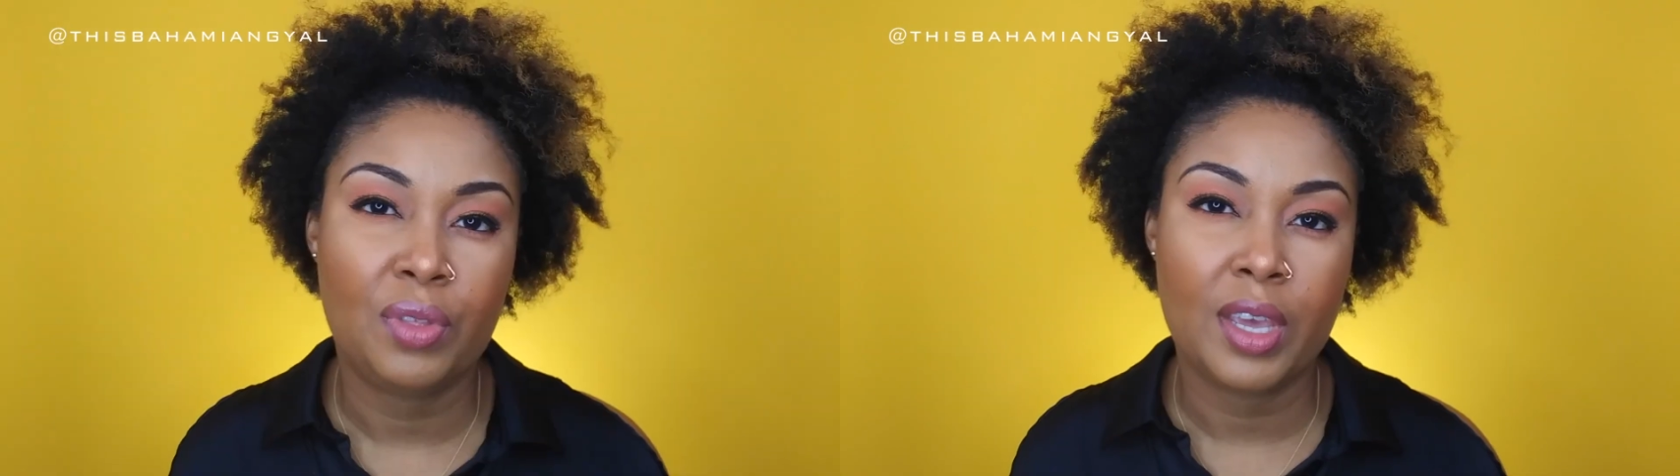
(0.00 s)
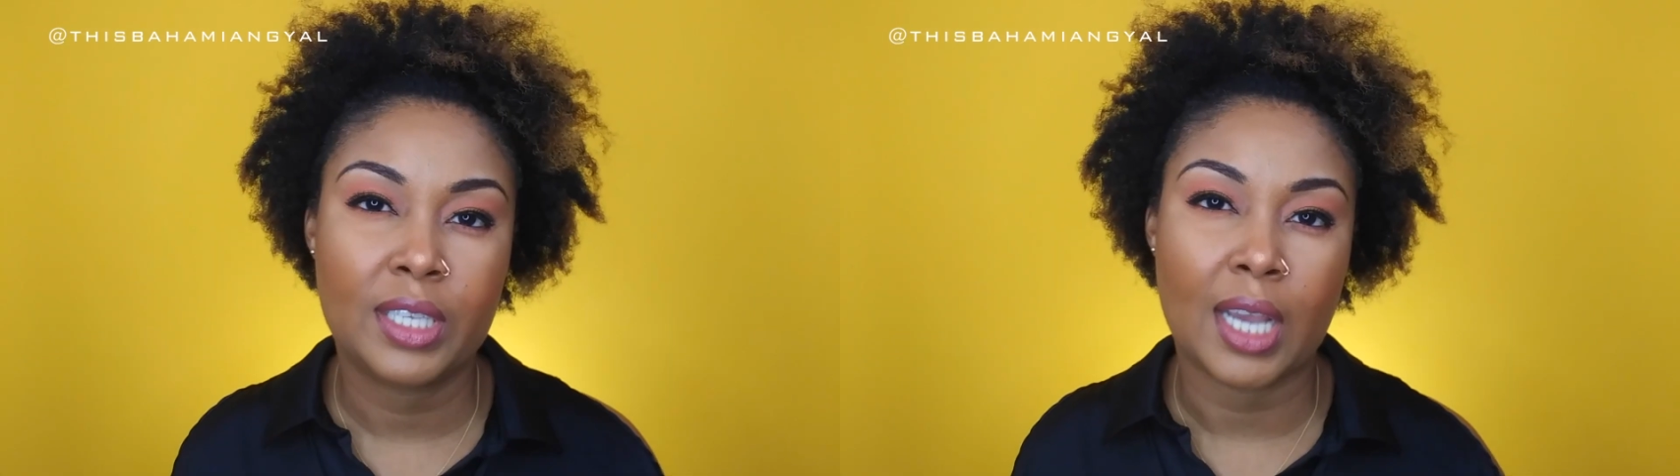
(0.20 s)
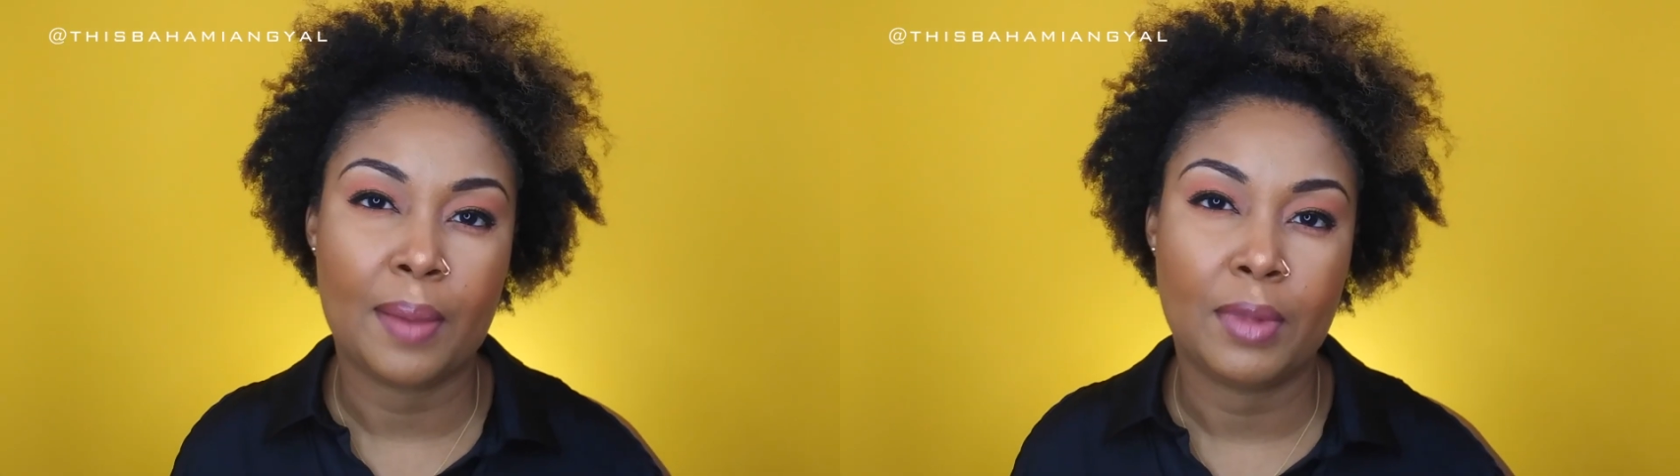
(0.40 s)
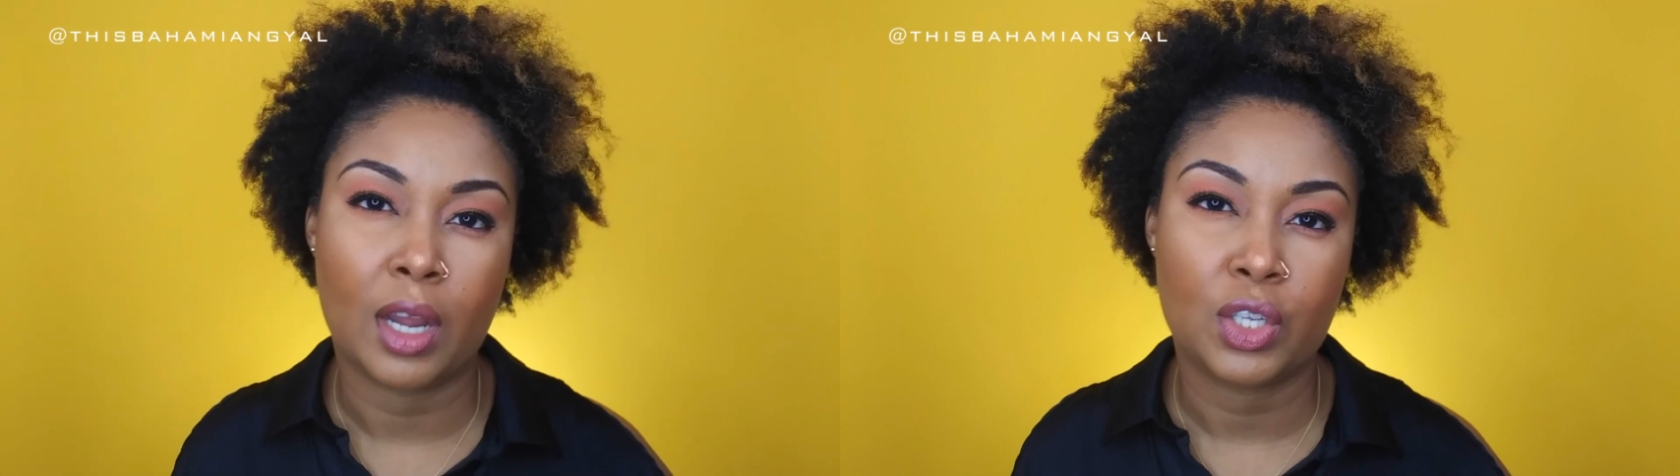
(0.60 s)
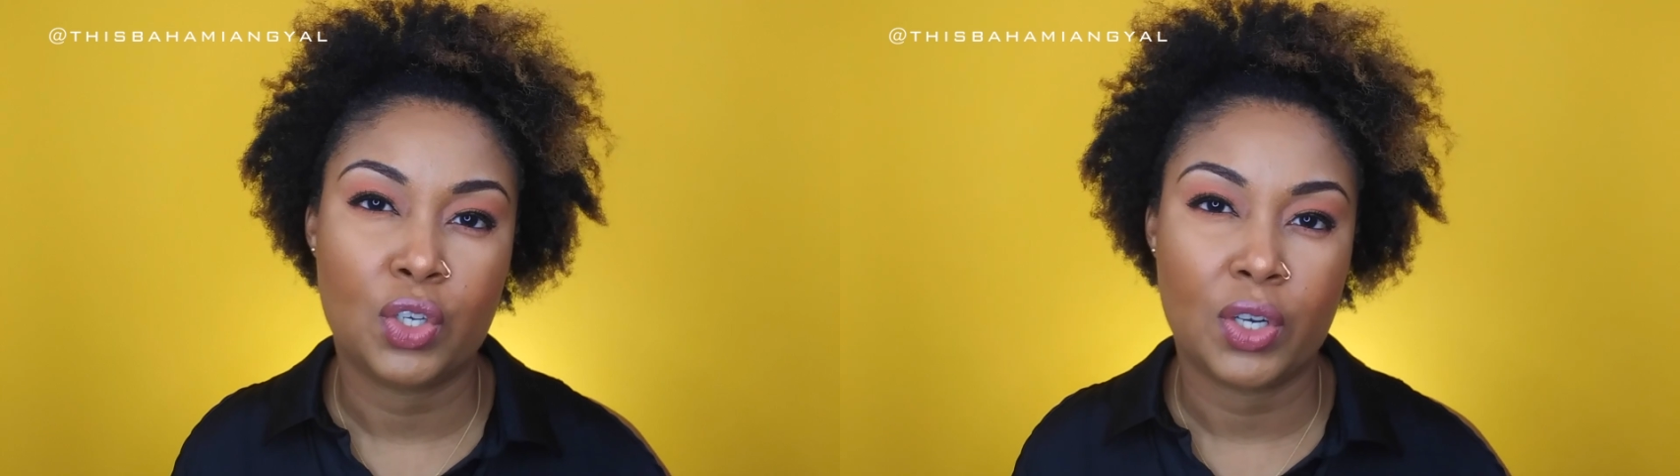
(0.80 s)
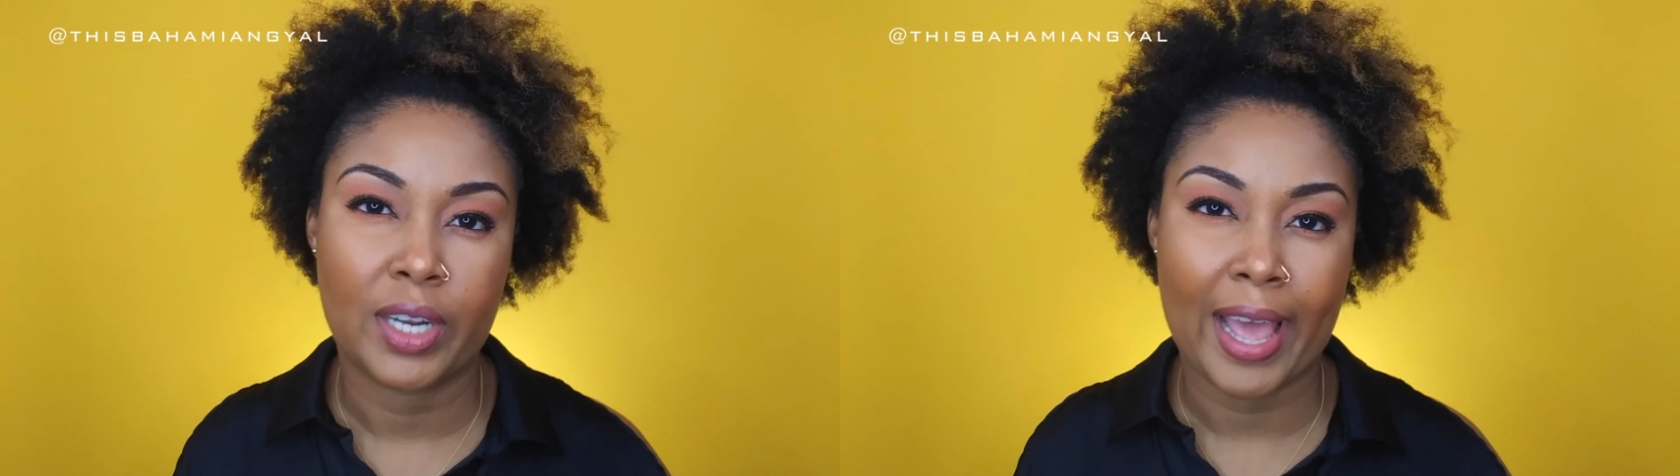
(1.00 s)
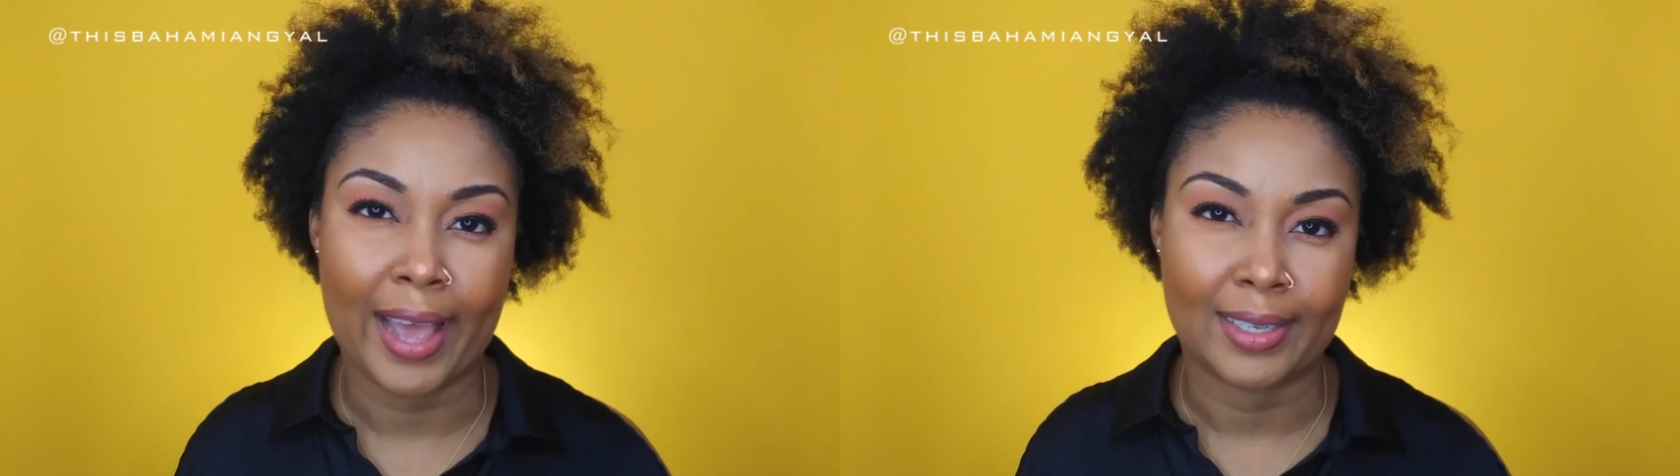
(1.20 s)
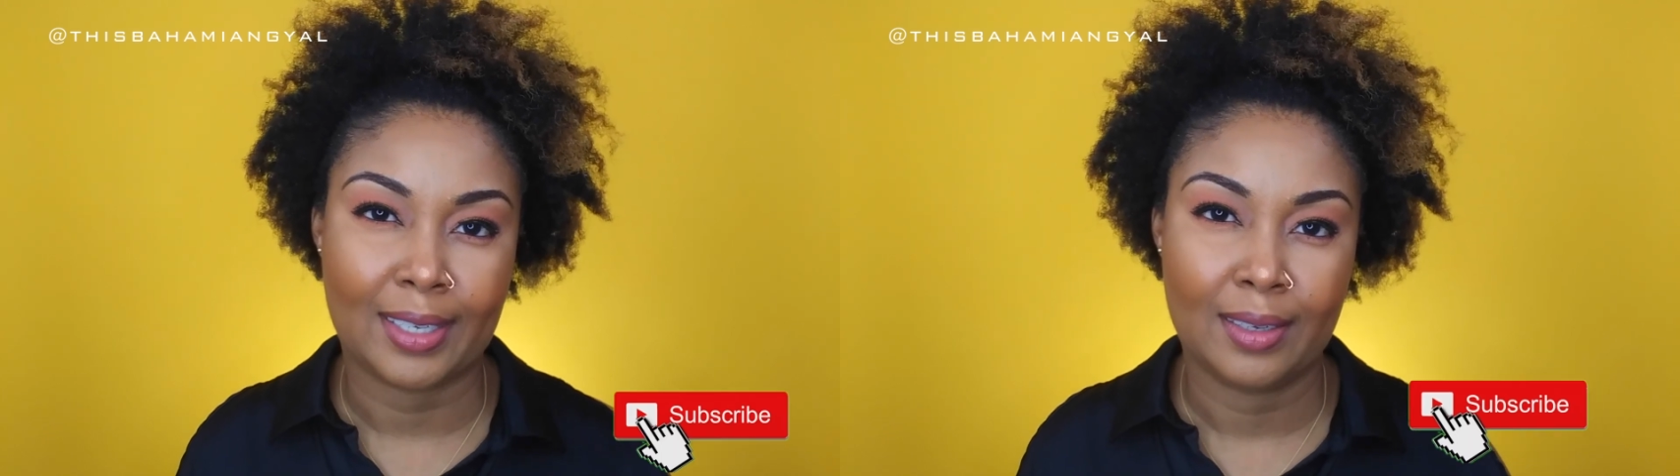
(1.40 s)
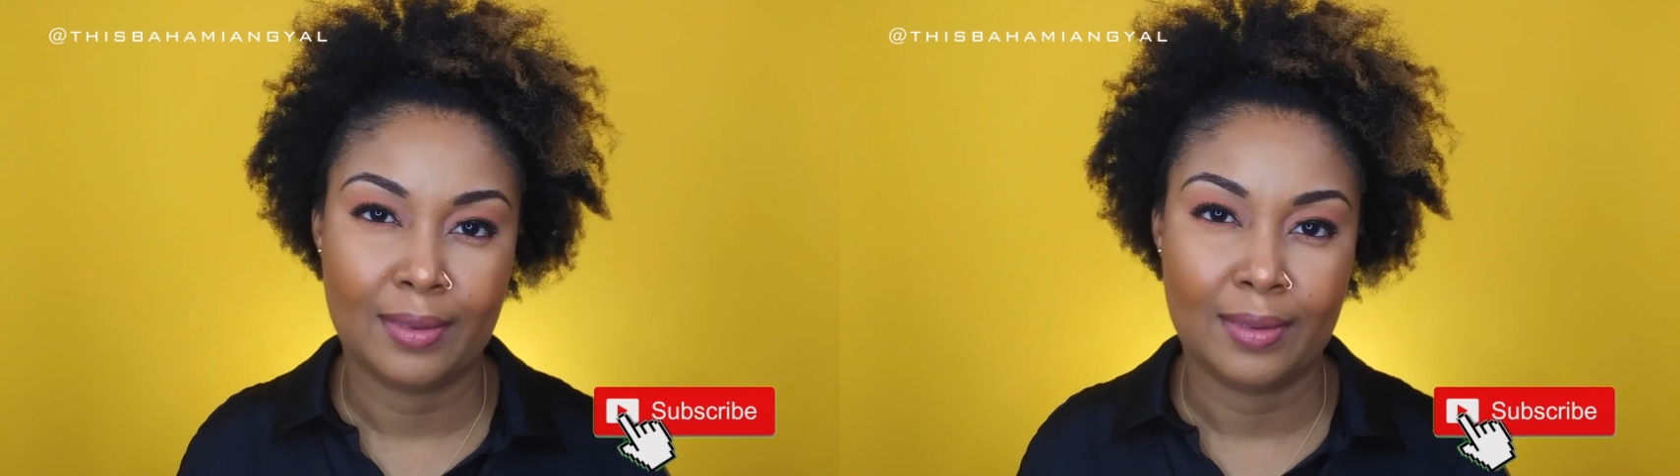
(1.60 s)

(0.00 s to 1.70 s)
things I'm not good at.